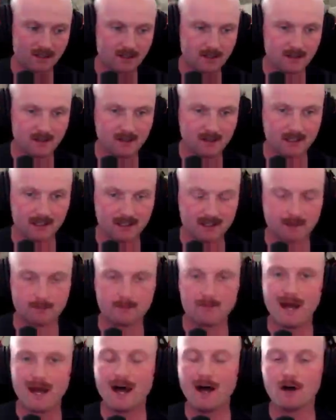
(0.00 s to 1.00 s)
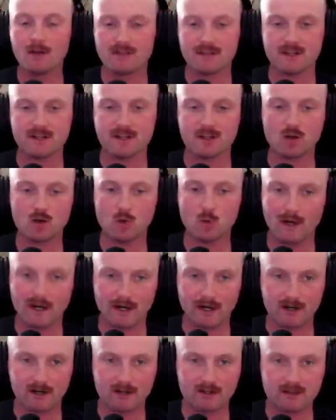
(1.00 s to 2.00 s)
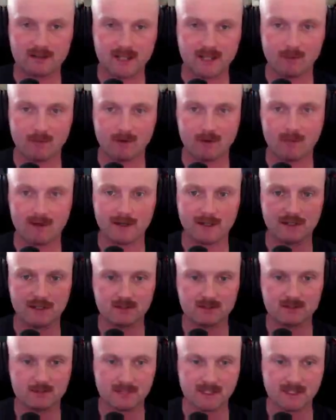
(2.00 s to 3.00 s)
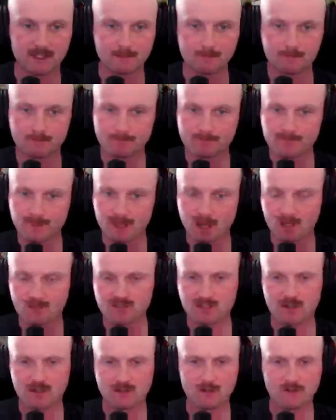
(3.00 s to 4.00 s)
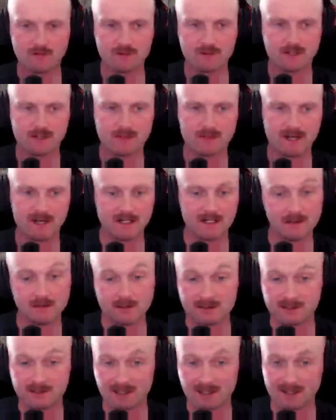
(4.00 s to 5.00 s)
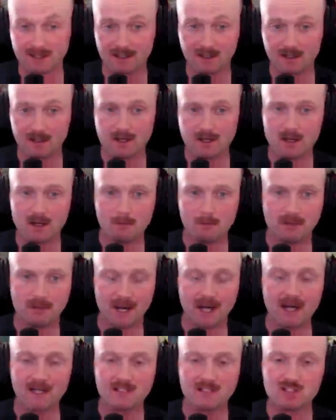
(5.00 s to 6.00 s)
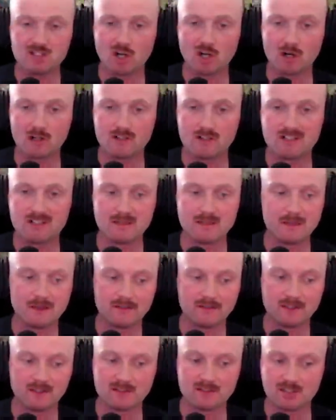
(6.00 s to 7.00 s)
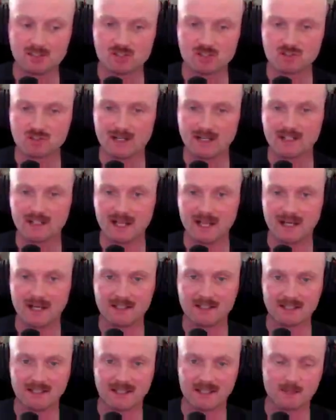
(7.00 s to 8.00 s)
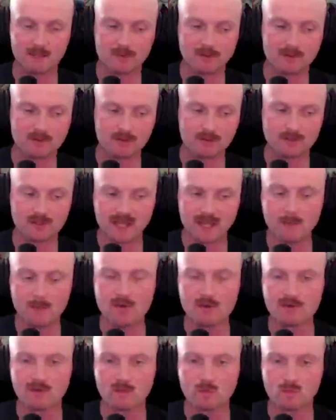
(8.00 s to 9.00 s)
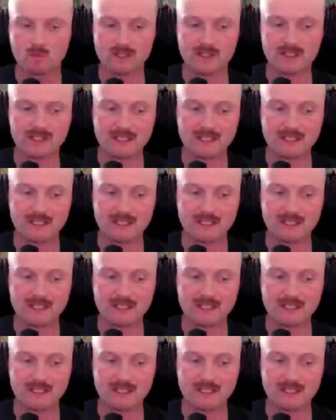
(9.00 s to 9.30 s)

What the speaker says: get them healthier quicker. That way we can use them again. Also, I don't know if anybody noticed that there, but I charge them. If there's a straight line that they can move through, they move really